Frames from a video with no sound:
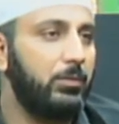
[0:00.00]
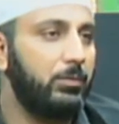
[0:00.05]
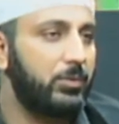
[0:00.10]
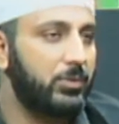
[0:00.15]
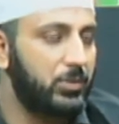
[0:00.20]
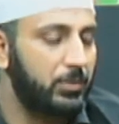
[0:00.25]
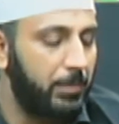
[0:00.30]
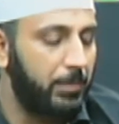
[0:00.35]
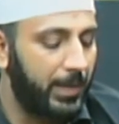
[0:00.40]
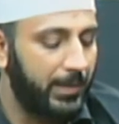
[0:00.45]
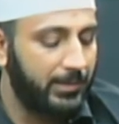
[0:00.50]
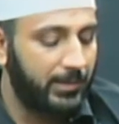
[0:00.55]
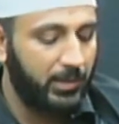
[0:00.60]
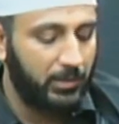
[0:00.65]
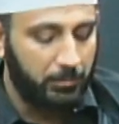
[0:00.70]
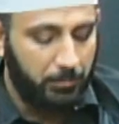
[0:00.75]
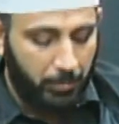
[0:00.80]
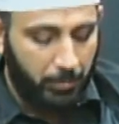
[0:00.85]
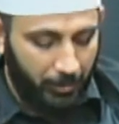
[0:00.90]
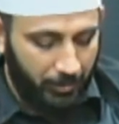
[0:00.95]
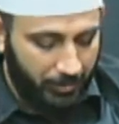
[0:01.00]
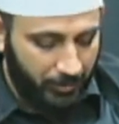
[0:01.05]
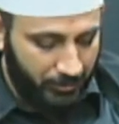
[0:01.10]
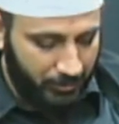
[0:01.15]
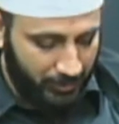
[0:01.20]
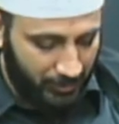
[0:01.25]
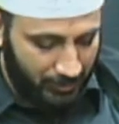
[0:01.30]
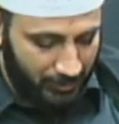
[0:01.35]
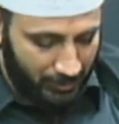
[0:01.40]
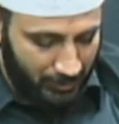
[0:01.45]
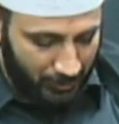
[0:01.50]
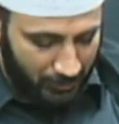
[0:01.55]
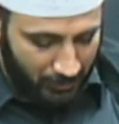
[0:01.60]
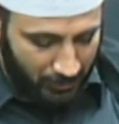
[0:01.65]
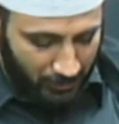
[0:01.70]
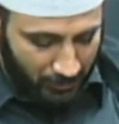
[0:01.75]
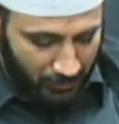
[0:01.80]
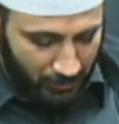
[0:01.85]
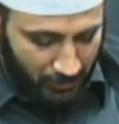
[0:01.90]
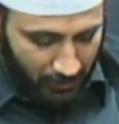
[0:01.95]
Respected brothers and
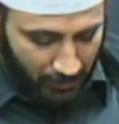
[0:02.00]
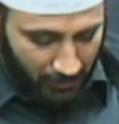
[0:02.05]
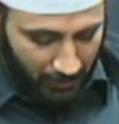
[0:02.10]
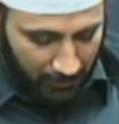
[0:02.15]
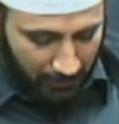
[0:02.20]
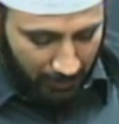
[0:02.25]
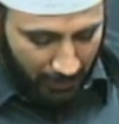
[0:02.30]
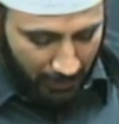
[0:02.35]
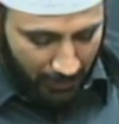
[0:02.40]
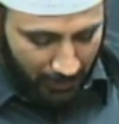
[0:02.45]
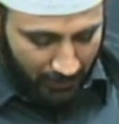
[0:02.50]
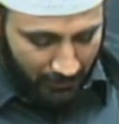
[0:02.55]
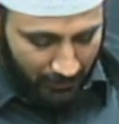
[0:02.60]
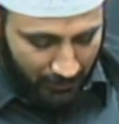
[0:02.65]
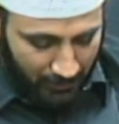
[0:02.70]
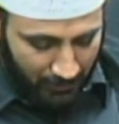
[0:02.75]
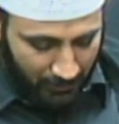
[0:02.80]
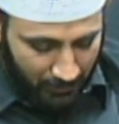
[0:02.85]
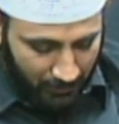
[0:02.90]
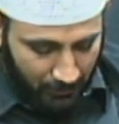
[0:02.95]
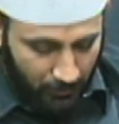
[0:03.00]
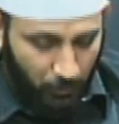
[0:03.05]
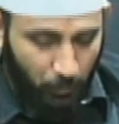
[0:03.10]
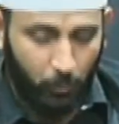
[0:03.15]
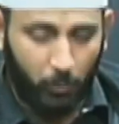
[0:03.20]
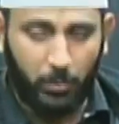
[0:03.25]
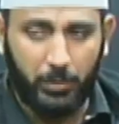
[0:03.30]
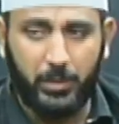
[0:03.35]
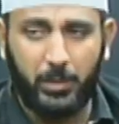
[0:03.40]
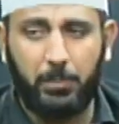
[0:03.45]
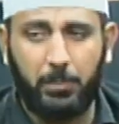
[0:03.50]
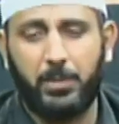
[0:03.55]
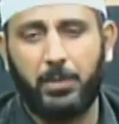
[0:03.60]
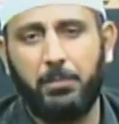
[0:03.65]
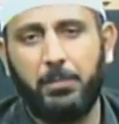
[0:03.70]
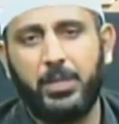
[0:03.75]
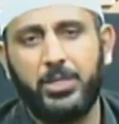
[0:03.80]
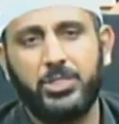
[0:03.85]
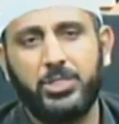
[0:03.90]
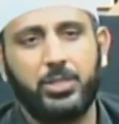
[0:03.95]
sisters in Iman, with the
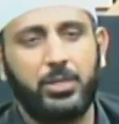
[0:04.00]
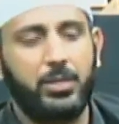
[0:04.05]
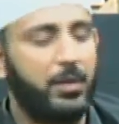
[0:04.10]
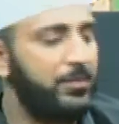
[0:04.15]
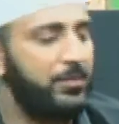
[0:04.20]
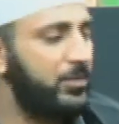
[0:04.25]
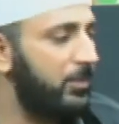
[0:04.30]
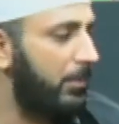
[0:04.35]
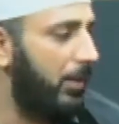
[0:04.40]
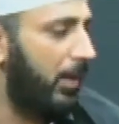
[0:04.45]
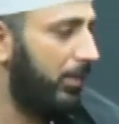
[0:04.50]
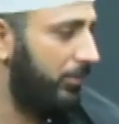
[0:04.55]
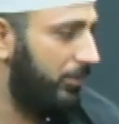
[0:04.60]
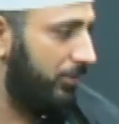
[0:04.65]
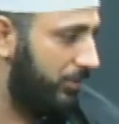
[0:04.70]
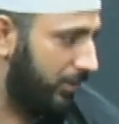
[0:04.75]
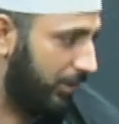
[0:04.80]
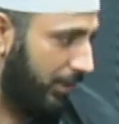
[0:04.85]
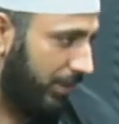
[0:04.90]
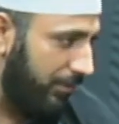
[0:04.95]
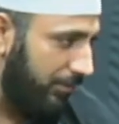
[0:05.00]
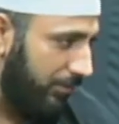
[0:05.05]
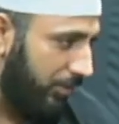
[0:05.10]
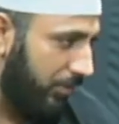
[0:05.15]
permission of Samahtu Sayyid